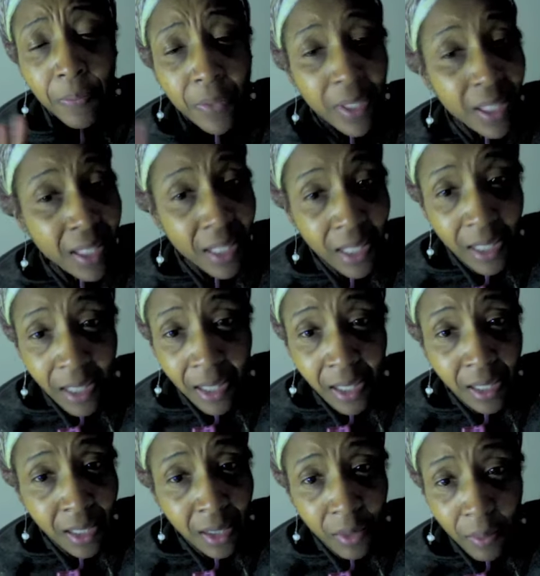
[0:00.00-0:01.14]

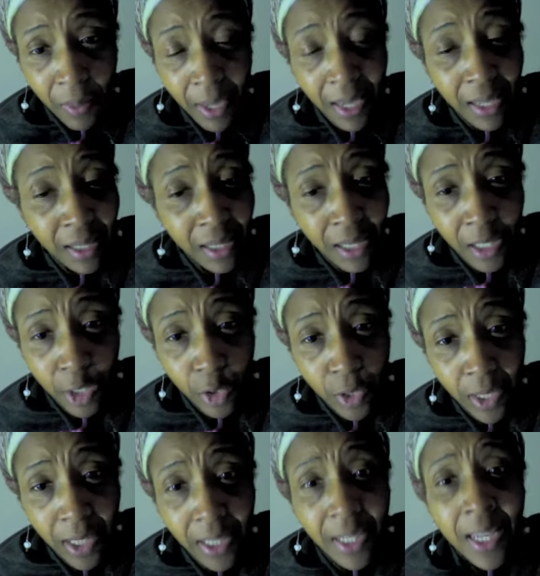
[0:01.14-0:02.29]
since my hair is color
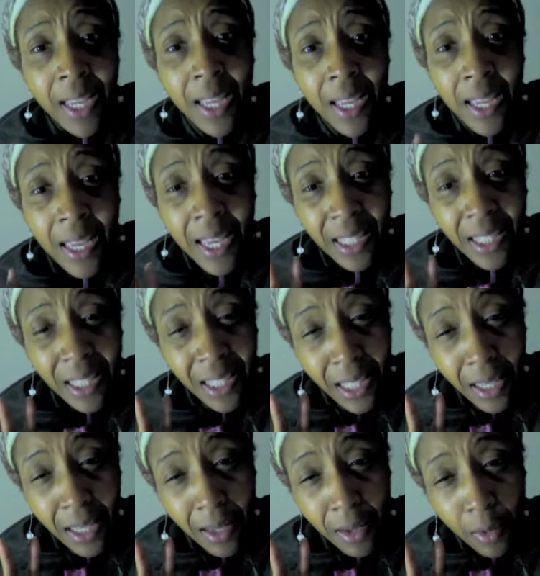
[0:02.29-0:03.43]
treated, it's
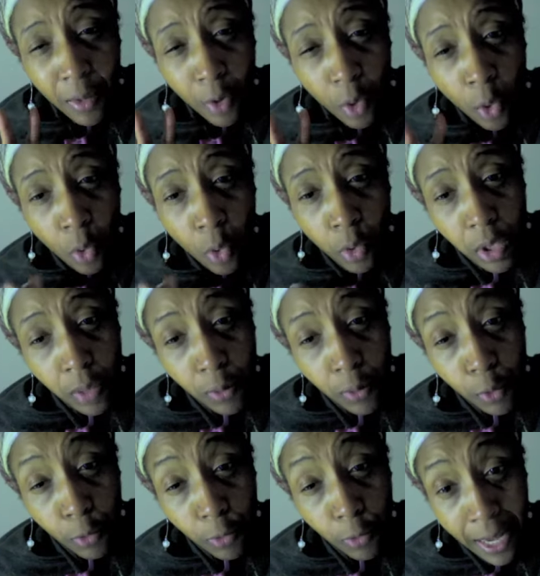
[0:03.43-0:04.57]
caused them to
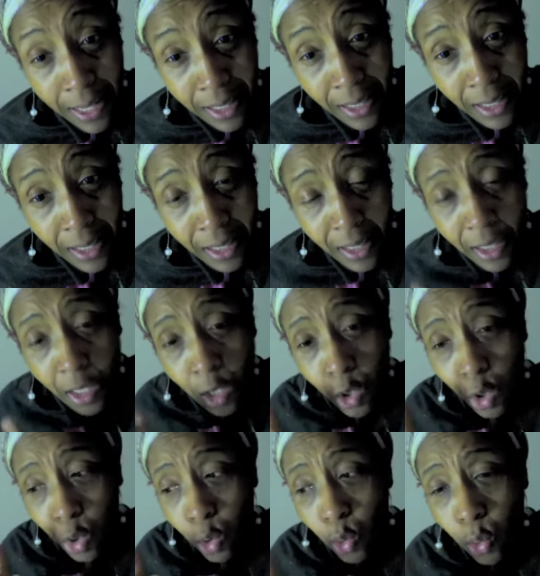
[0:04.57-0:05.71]
flatten.
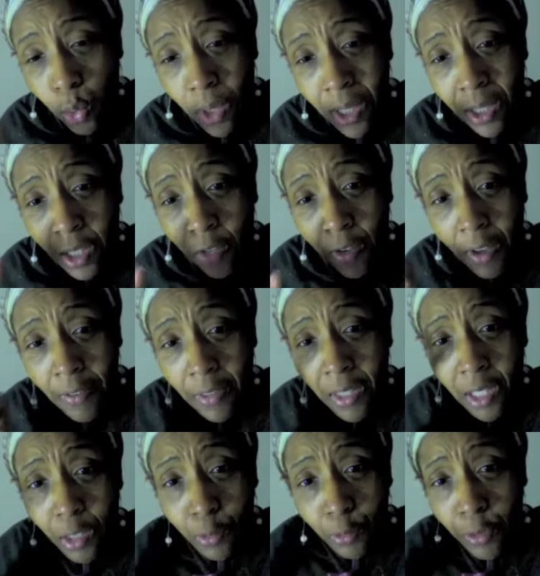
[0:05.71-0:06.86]
So instead of having this
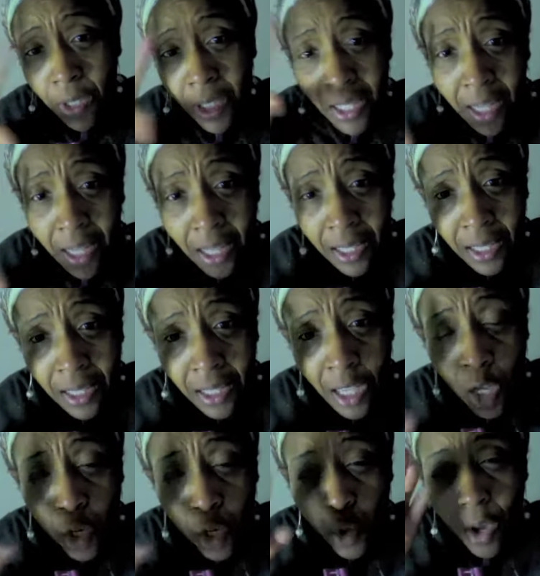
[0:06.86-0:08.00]
frizziness,
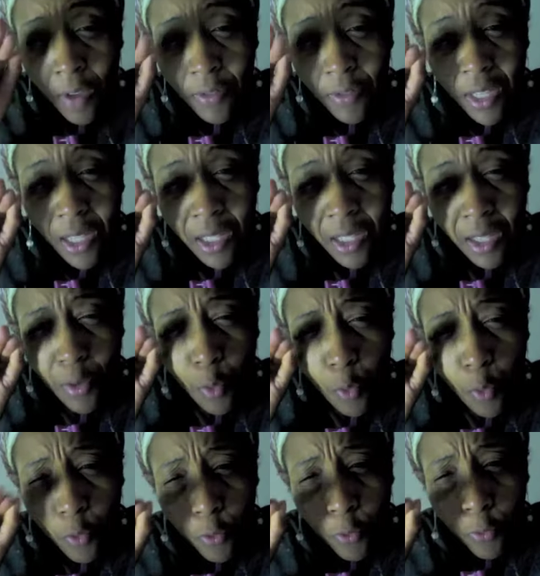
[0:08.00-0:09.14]
you have these
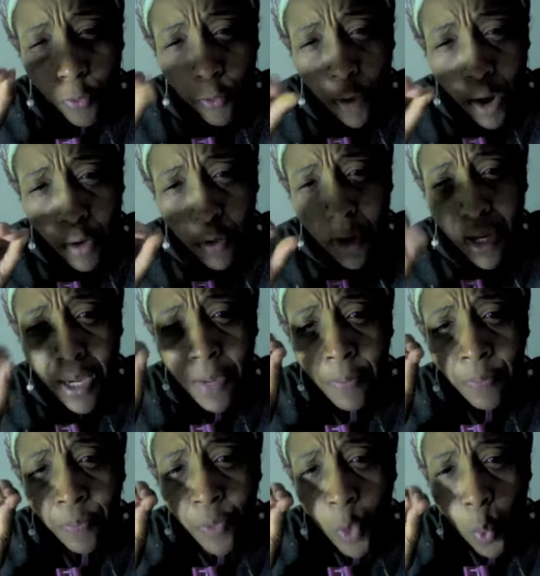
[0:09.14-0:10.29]
very
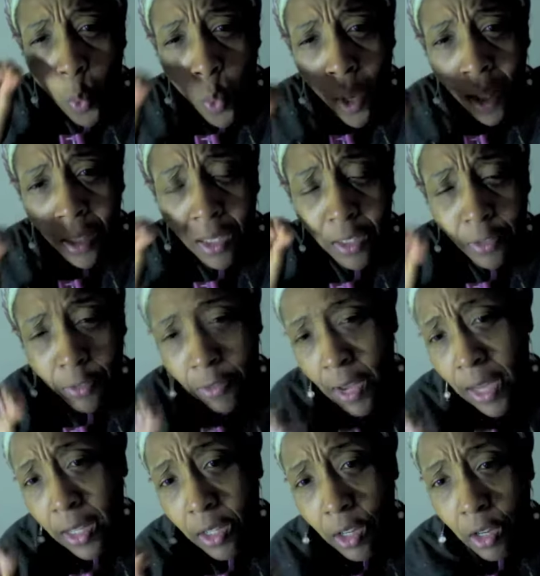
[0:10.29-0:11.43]
well
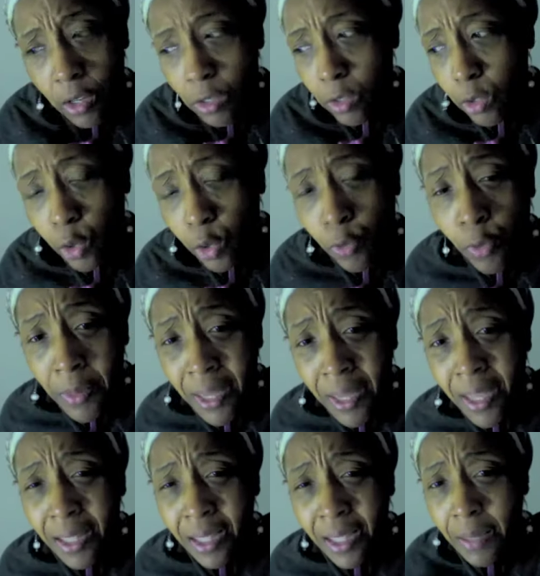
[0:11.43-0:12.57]
defined curls. So for me,
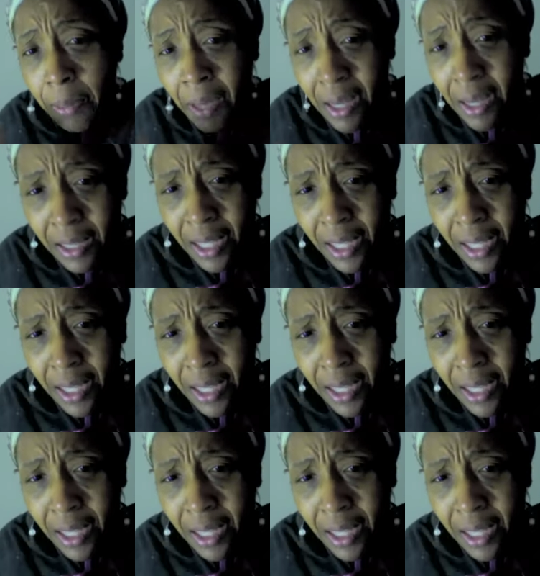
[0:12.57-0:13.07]
it's a plus. I